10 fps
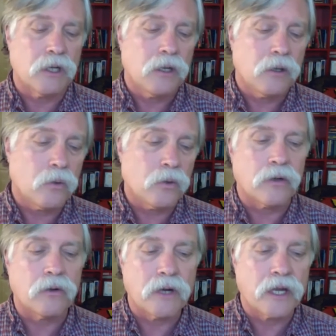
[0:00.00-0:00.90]
we're
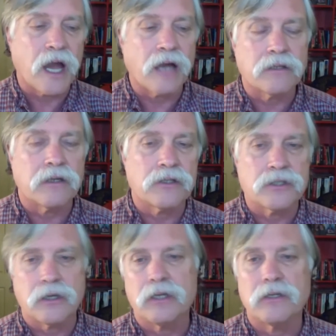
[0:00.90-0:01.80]
going out there and
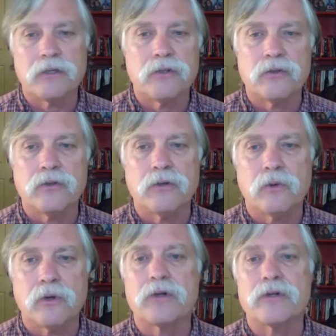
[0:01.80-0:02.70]
starting to do the
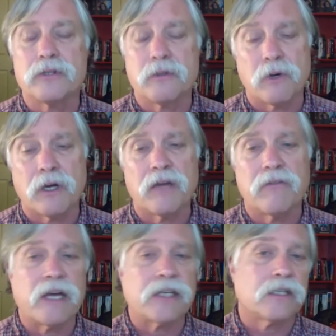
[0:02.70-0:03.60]
workers that want to
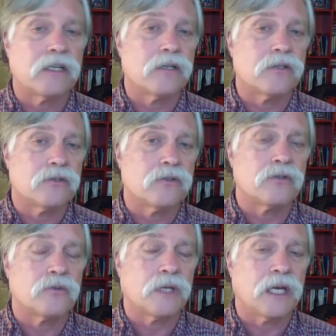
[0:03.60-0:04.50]
get vaccinated as soon
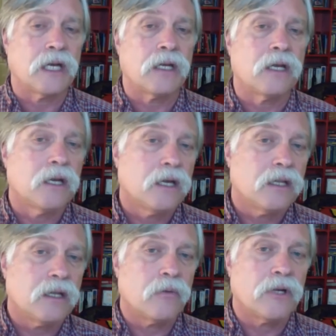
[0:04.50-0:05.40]
as we can.
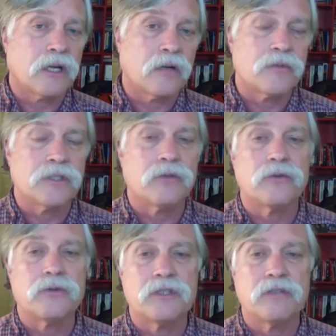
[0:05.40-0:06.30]
Then when it comes in
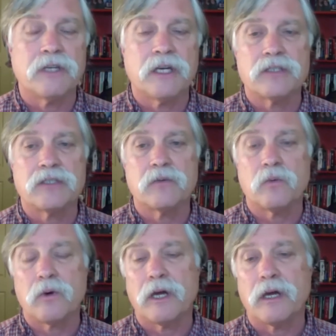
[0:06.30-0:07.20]
through CVS and
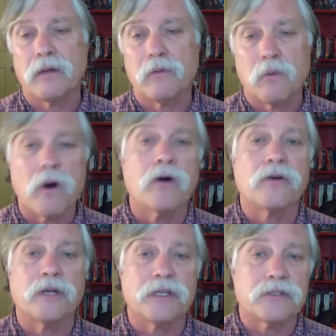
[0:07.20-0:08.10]

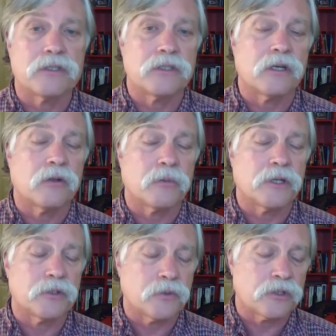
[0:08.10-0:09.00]
Walgreens is the other
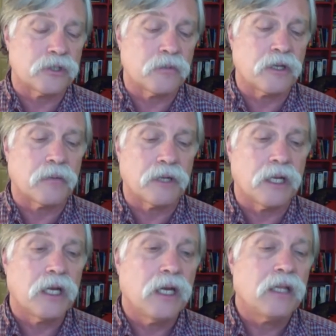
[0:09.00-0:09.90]
place where it's going to be coming,
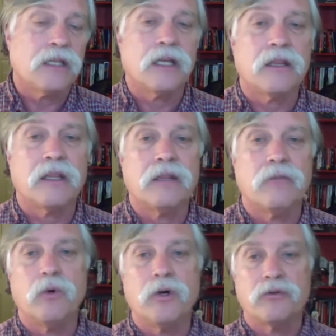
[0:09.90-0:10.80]
then
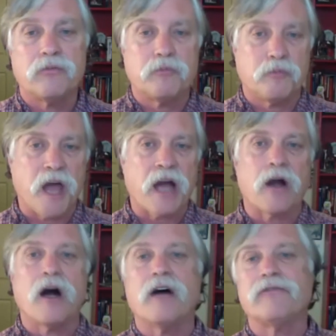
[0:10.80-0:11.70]
we'll back
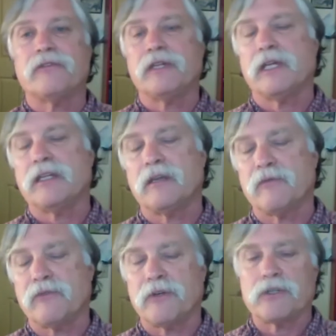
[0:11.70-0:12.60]
off and let
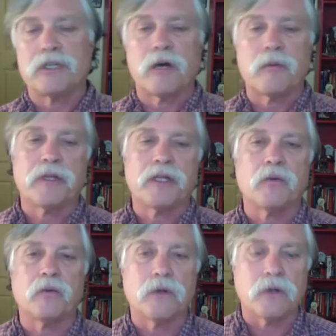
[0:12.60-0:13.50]
them finish up, and
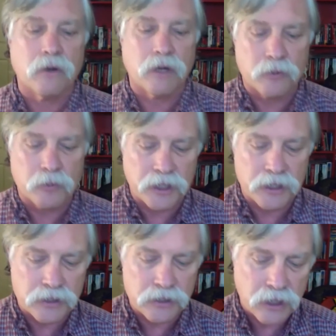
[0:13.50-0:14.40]
then we'll go other
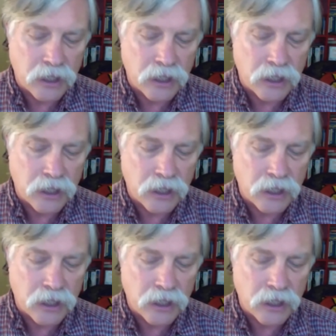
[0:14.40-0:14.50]
places.